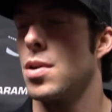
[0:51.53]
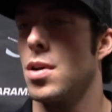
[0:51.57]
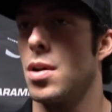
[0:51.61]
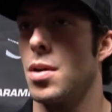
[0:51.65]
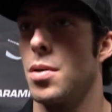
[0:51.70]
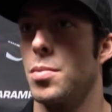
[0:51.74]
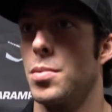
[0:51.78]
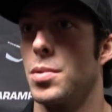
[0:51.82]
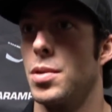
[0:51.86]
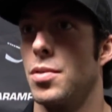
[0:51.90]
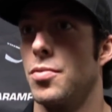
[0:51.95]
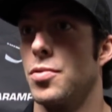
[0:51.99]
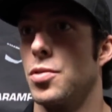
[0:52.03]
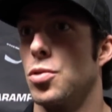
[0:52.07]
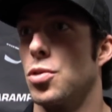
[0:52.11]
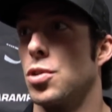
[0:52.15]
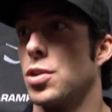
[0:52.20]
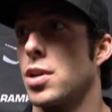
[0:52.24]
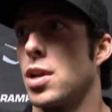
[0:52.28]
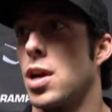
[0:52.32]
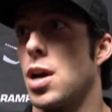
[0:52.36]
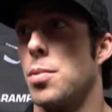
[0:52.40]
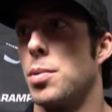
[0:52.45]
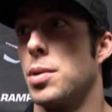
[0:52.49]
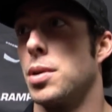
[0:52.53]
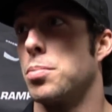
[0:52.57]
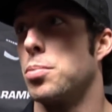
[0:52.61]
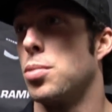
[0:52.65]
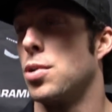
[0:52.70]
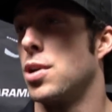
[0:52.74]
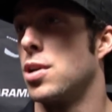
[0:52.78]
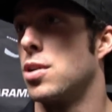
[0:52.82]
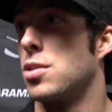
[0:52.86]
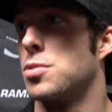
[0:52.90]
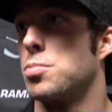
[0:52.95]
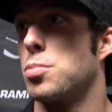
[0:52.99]
I mean, if you look at how many
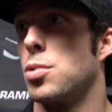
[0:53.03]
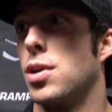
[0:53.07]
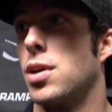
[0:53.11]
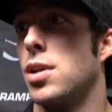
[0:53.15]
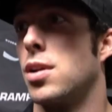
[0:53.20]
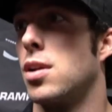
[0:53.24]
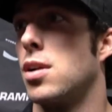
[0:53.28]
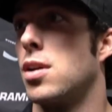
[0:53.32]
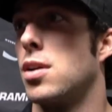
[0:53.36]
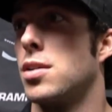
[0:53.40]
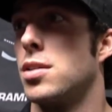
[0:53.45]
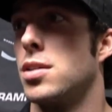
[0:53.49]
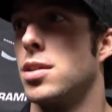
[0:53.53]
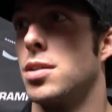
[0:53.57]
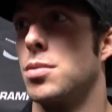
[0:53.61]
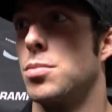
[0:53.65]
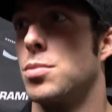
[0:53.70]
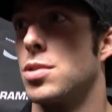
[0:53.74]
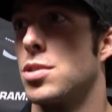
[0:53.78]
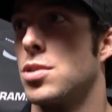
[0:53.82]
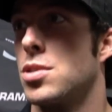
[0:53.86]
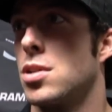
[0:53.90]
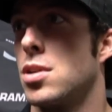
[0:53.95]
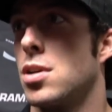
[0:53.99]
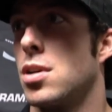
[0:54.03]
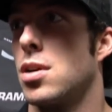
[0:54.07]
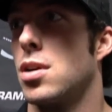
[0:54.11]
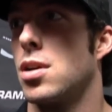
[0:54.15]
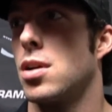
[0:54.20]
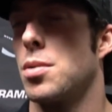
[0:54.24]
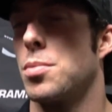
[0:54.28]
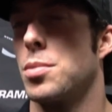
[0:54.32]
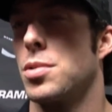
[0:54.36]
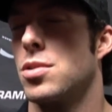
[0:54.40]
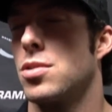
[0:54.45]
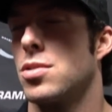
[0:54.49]
players played on our team this
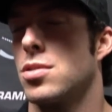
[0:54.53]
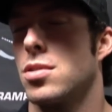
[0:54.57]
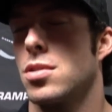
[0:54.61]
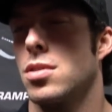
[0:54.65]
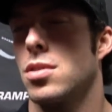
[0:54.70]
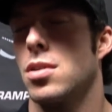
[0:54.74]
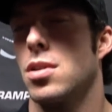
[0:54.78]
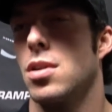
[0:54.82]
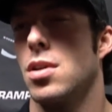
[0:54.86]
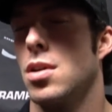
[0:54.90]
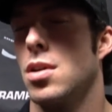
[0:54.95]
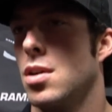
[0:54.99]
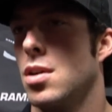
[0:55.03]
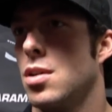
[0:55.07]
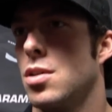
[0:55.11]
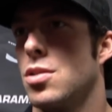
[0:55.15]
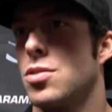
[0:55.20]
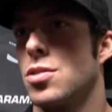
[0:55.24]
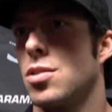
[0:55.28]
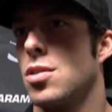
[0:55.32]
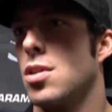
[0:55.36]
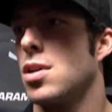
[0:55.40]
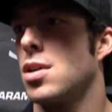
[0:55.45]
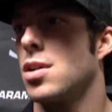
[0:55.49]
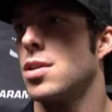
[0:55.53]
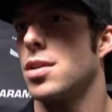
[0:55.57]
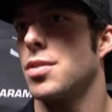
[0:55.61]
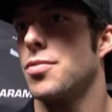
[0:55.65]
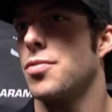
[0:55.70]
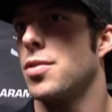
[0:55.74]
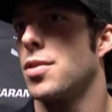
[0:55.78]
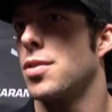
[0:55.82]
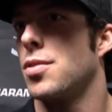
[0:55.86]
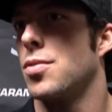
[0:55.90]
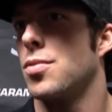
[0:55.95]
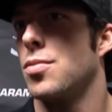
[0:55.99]
year, I mean, there's a lot of
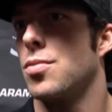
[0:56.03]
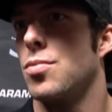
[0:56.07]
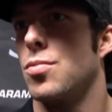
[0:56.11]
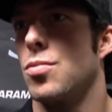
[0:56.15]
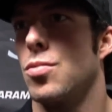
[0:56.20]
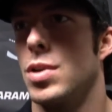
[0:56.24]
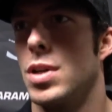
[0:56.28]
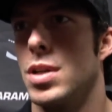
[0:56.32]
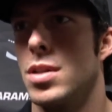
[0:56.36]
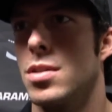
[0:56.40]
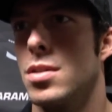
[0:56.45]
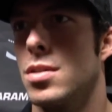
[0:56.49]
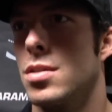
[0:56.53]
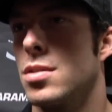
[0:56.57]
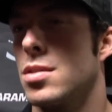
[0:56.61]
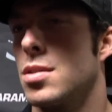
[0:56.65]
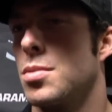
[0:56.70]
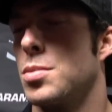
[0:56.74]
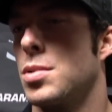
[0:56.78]
different reasons.